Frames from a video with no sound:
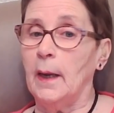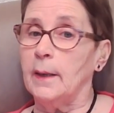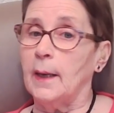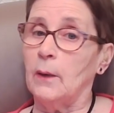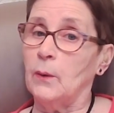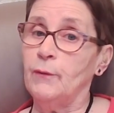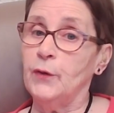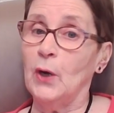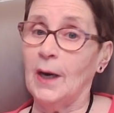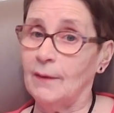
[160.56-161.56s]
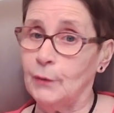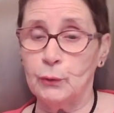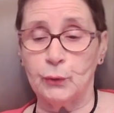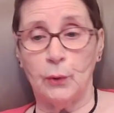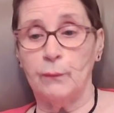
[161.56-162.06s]
Now, if you
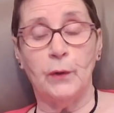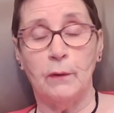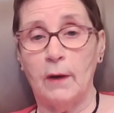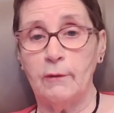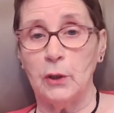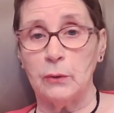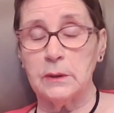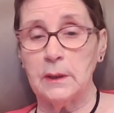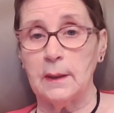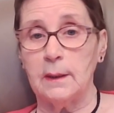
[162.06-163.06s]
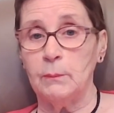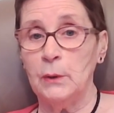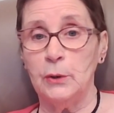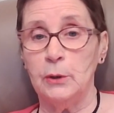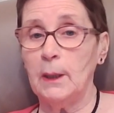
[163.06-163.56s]
haven't drawn for a very long time,
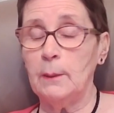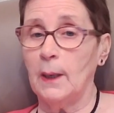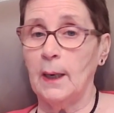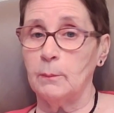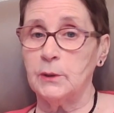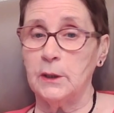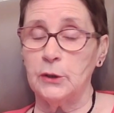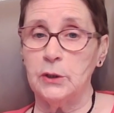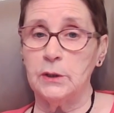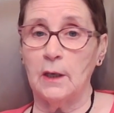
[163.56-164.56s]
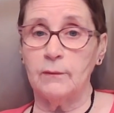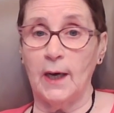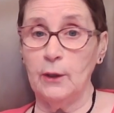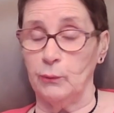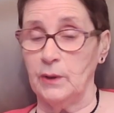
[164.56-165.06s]
you may perhaps think to yourself,
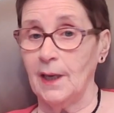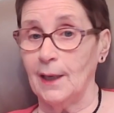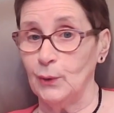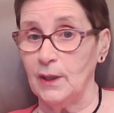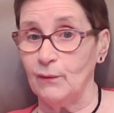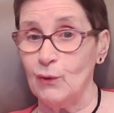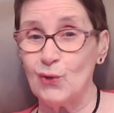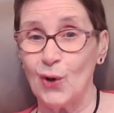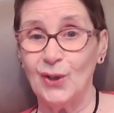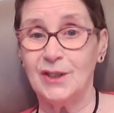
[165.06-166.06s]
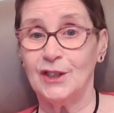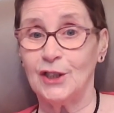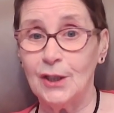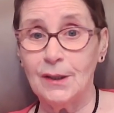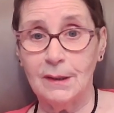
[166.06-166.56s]
I don't think I could even draw a
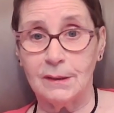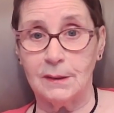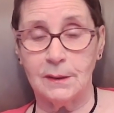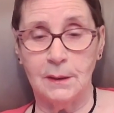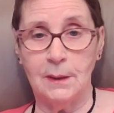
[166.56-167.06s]
circle.